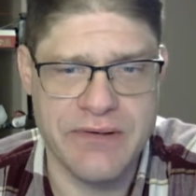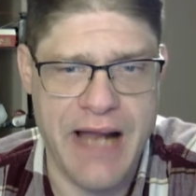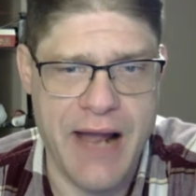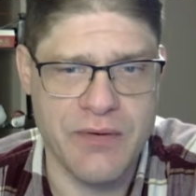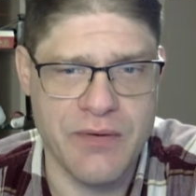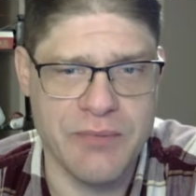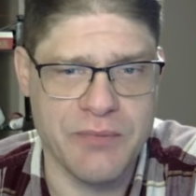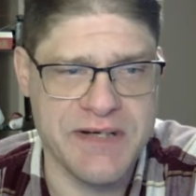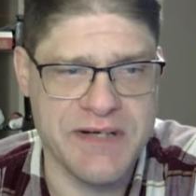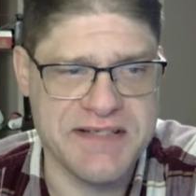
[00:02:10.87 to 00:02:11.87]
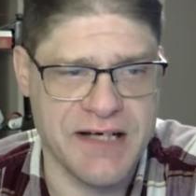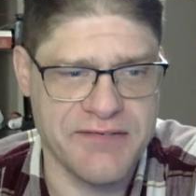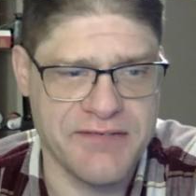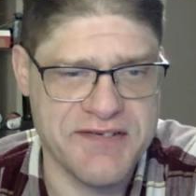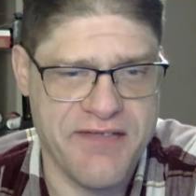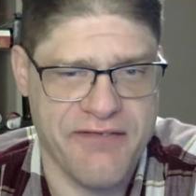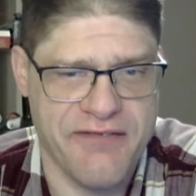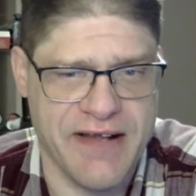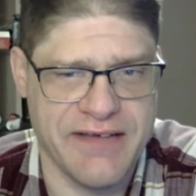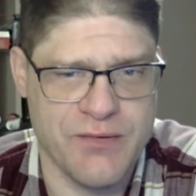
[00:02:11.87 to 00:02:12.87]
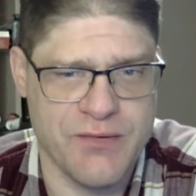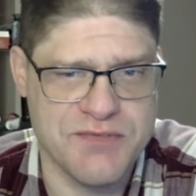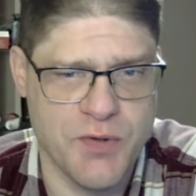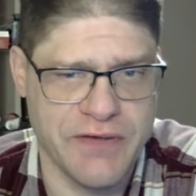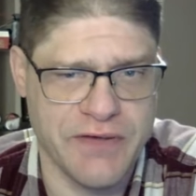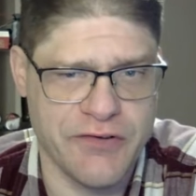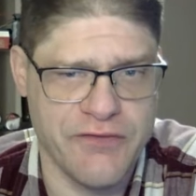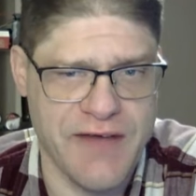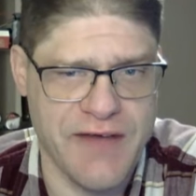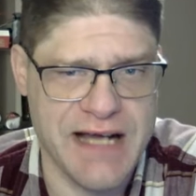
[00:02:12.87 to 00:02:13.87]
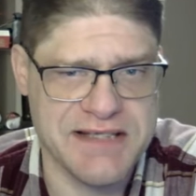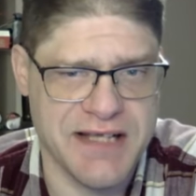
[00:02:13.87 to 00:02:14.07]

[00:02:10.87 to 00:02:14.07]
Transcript: out about myself is the fact that I was moving too fast.